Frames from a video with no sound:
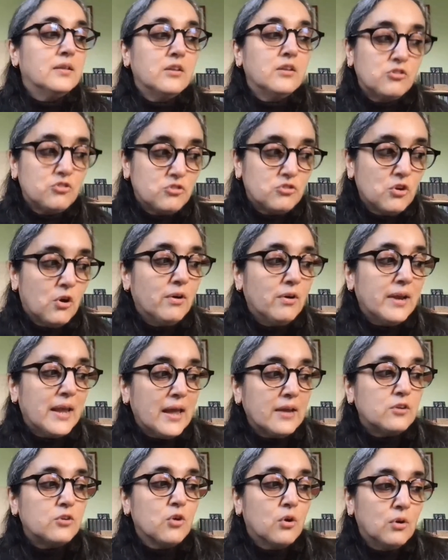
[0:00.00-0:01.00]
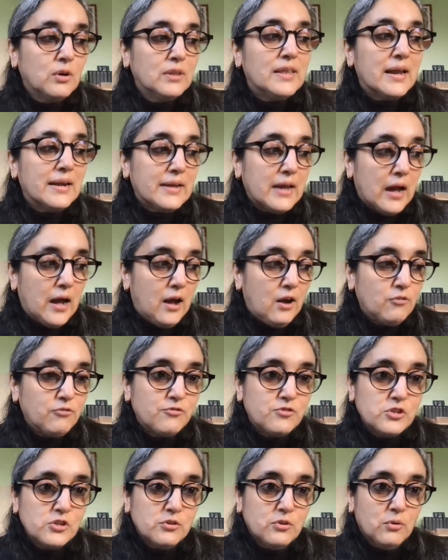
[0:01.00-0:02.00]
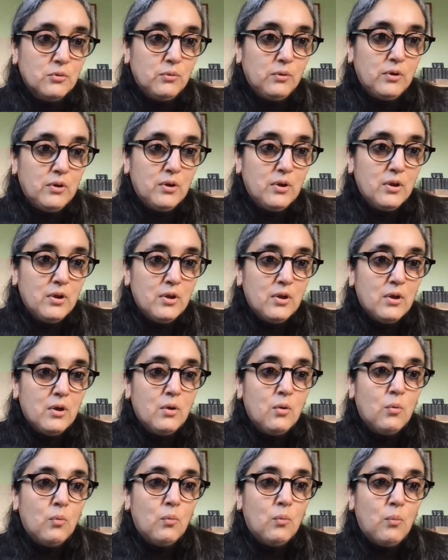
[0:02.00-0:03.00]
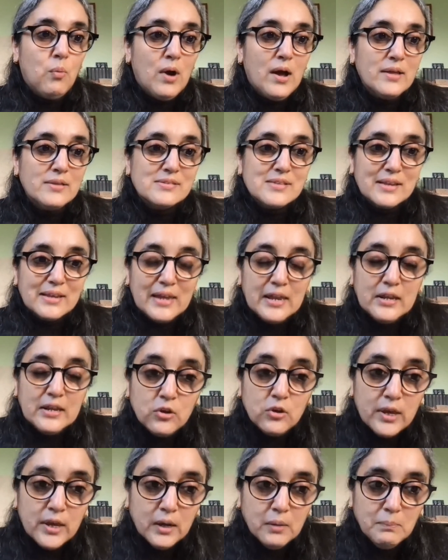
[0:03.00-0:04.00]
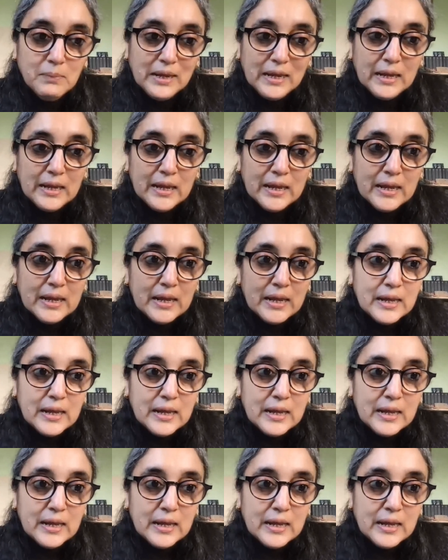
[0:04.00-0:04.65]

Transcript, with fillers: the story I told that afternoon was can you hear me?